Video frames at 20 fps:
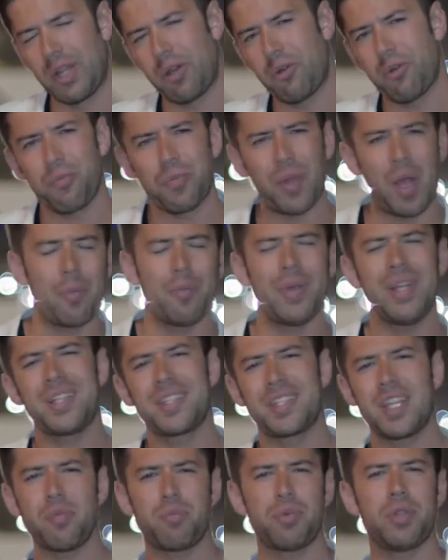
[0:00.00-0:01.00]
Now, I made
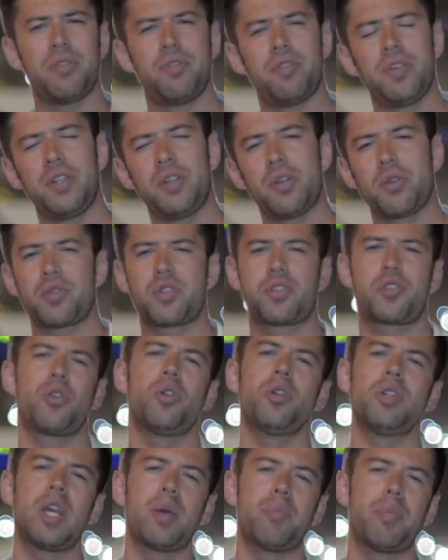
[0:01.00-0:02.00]
separate videos
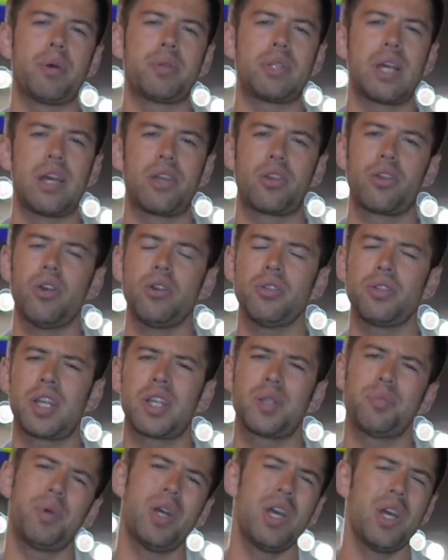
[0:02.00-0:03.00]
solely about eye
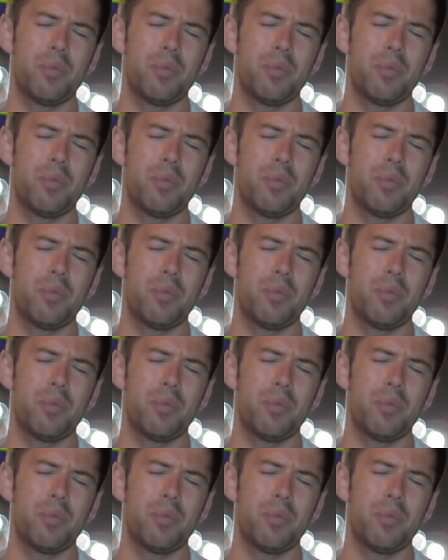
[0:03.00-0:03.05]
contact,